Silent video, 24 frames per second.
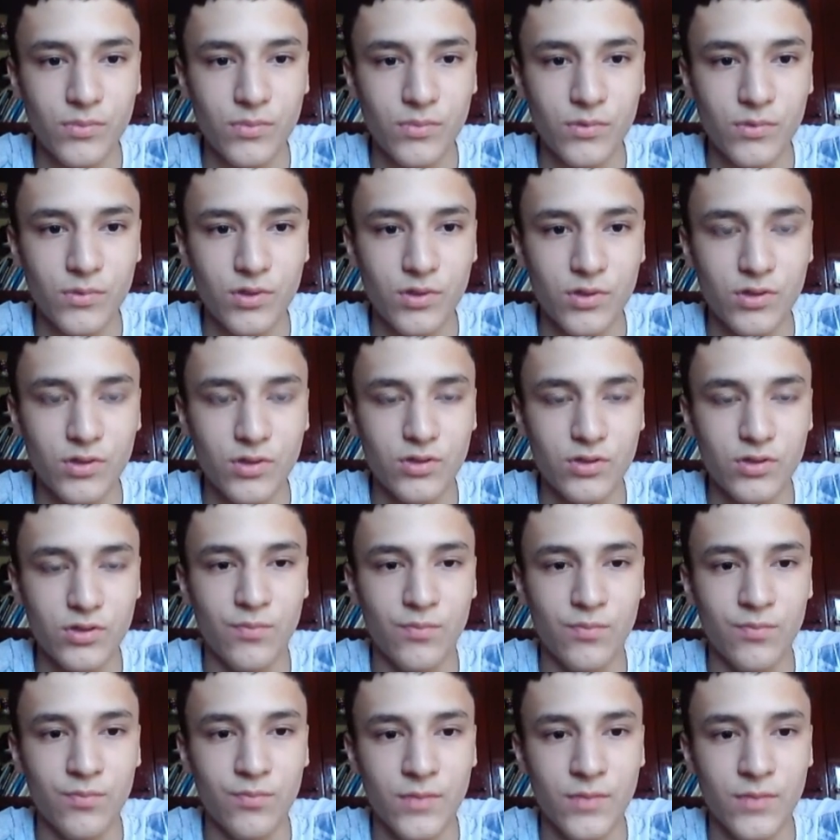So
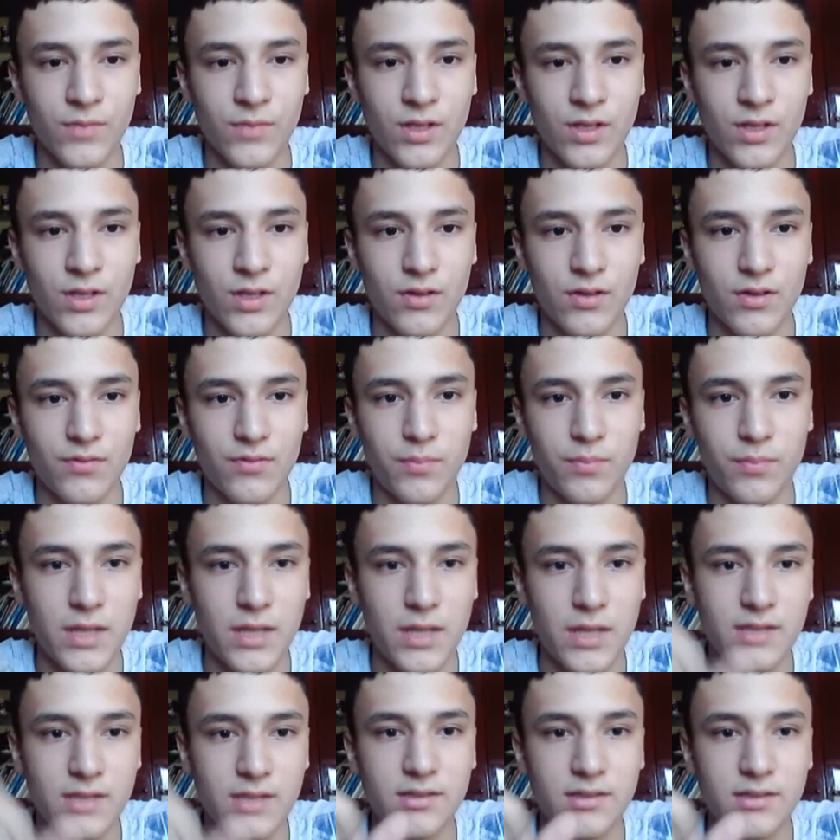
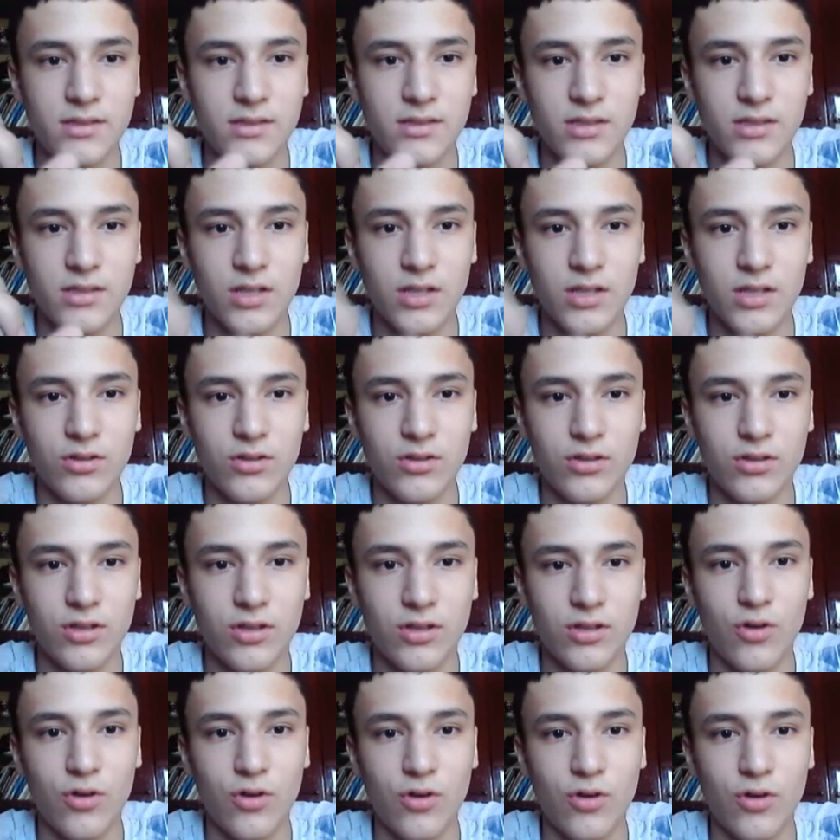place the
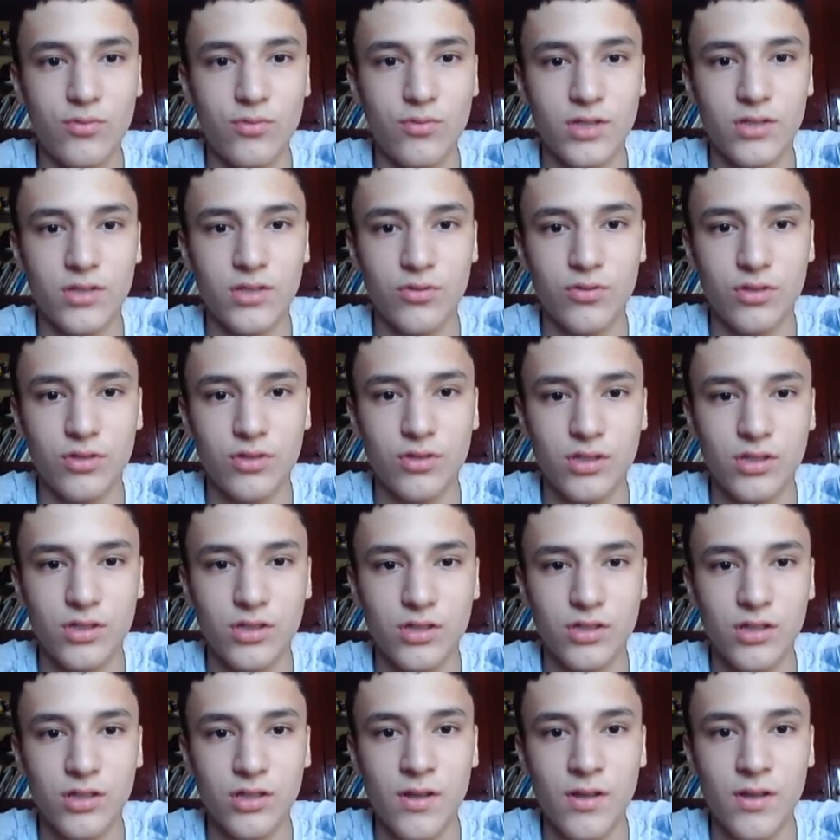object to digital
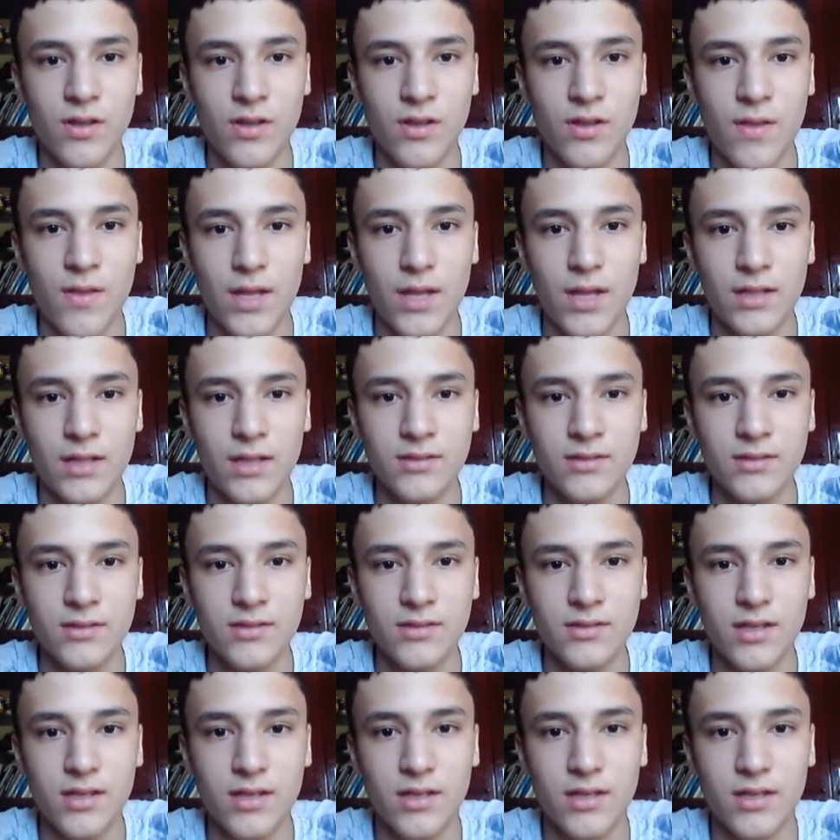balance
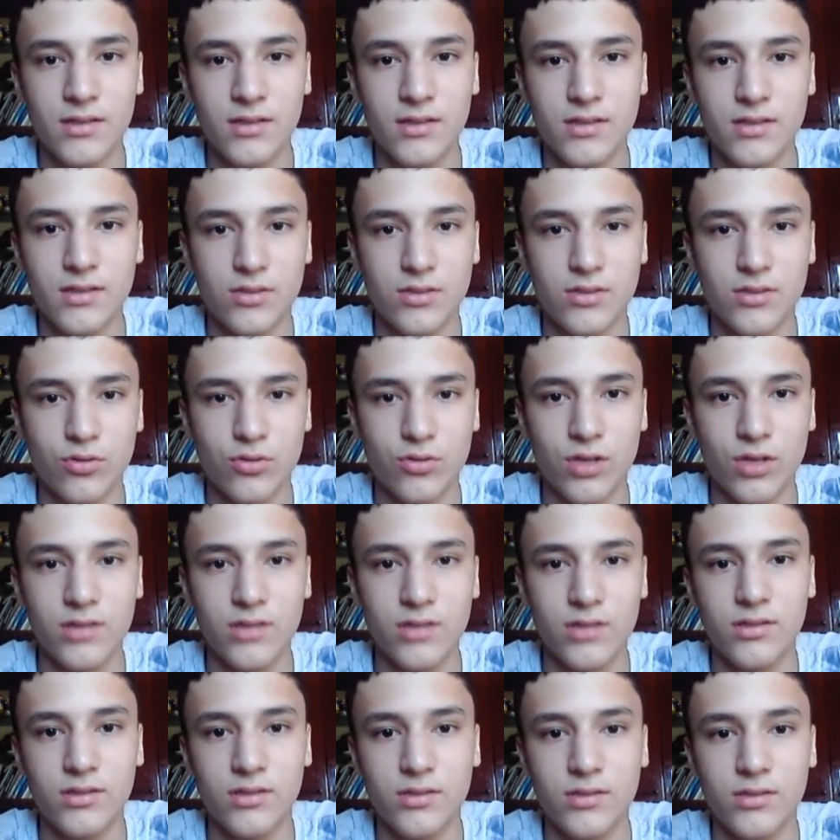and to get
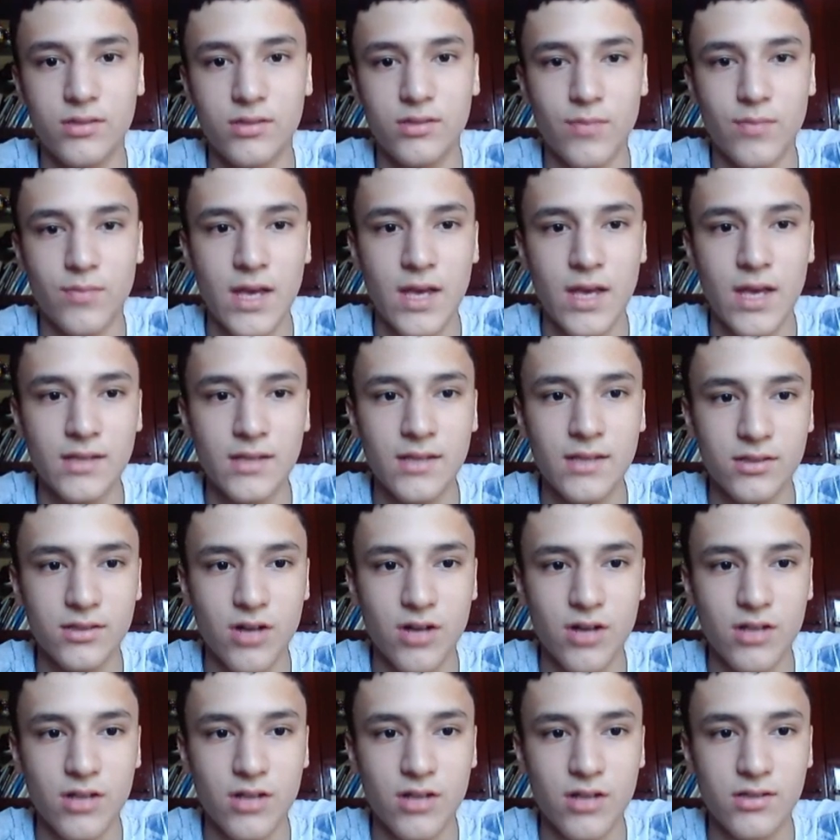its mass and write
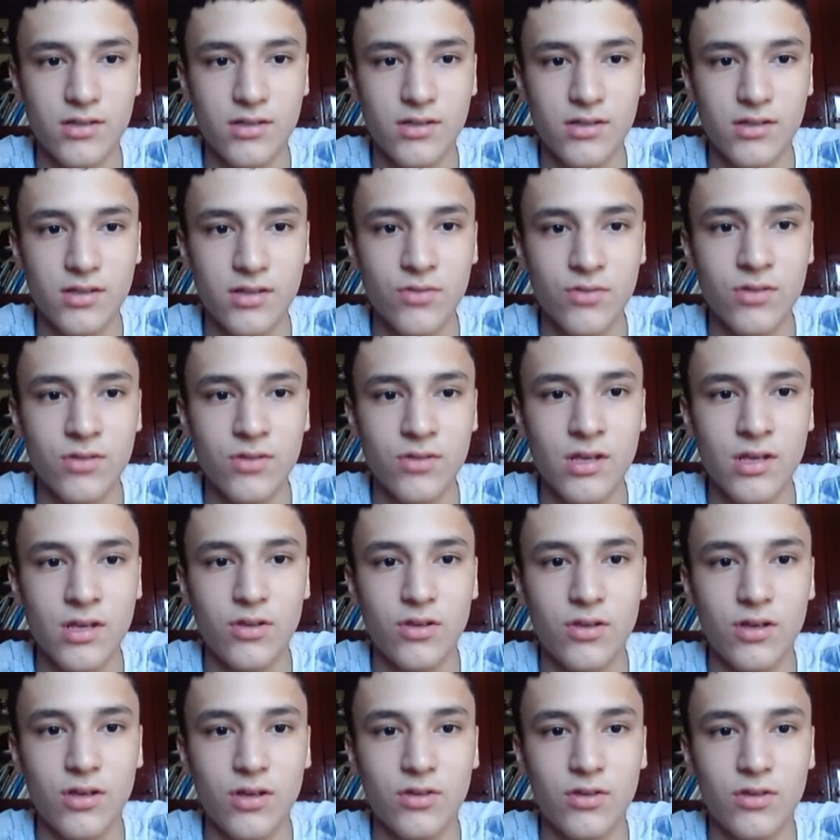it down.
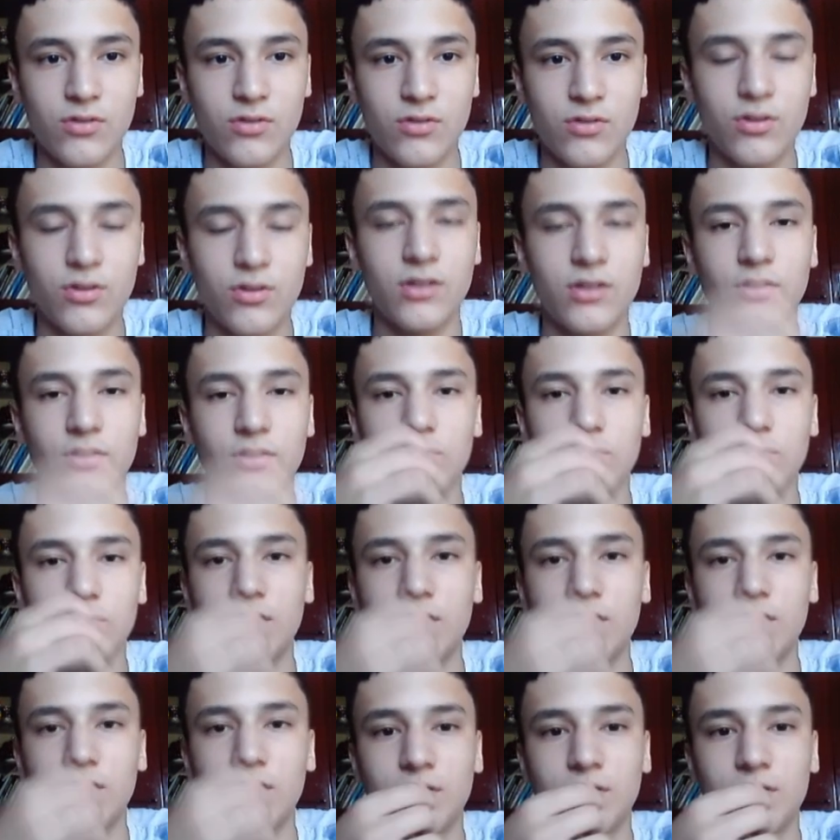You can use either
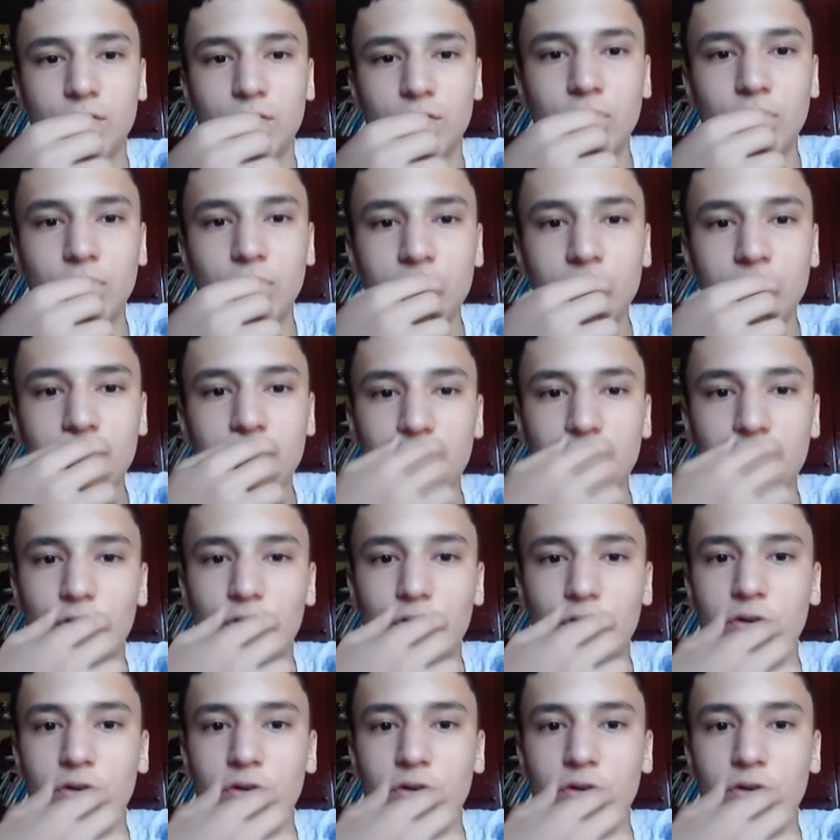ruler or